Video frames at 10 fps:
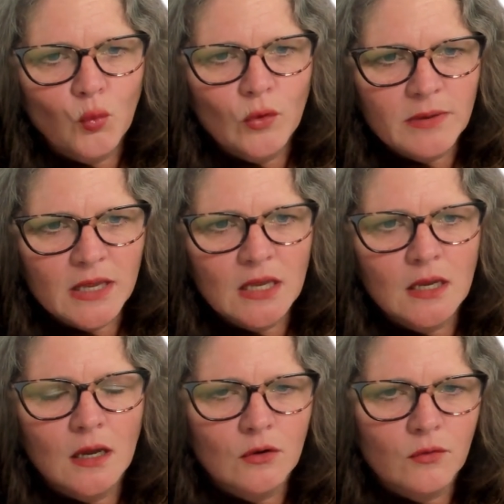would
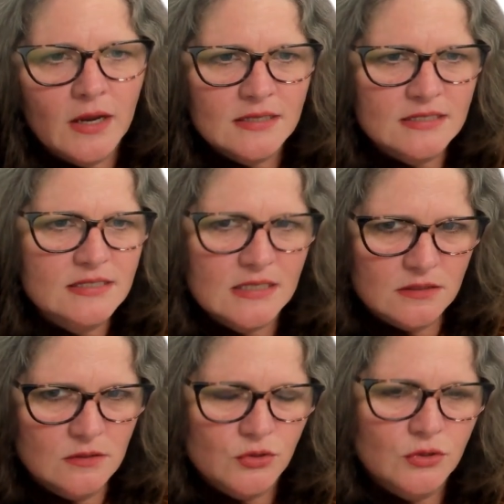be a great
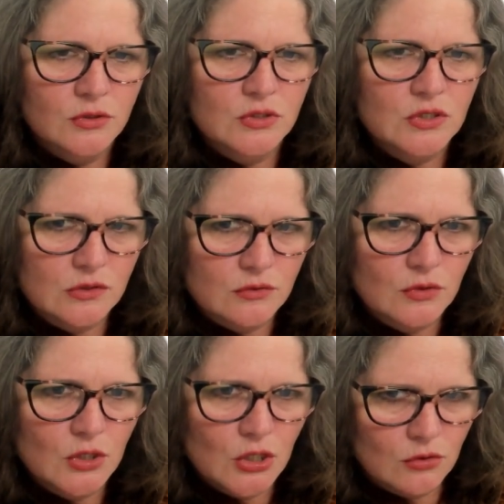signal
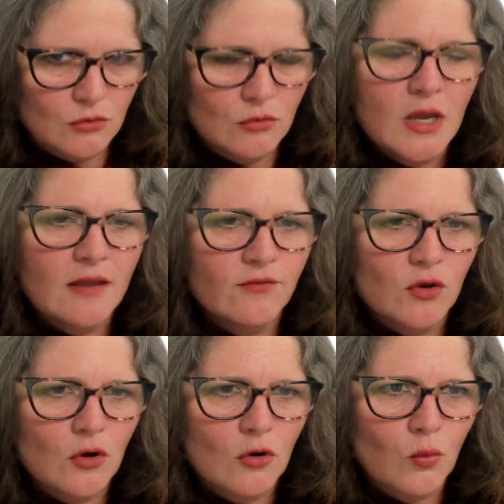to you if
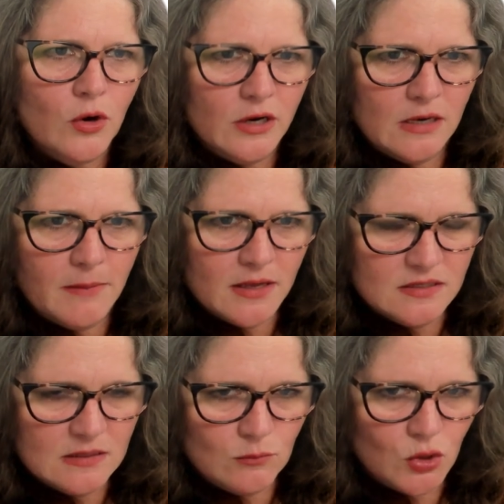you're worried
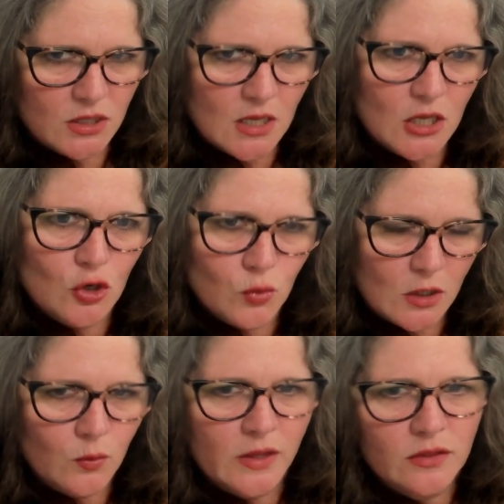about someone that you
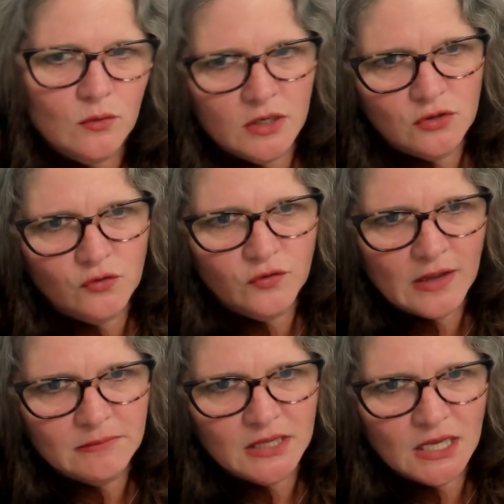work with or in your
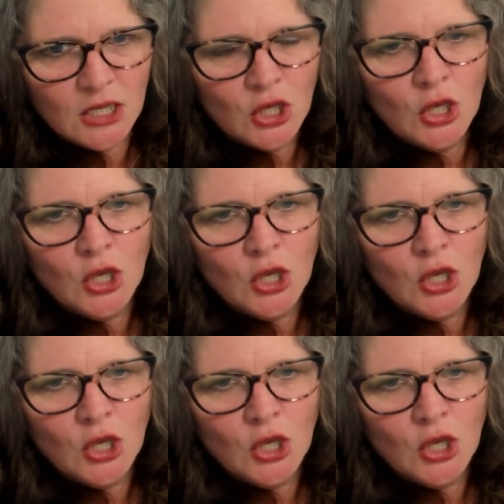family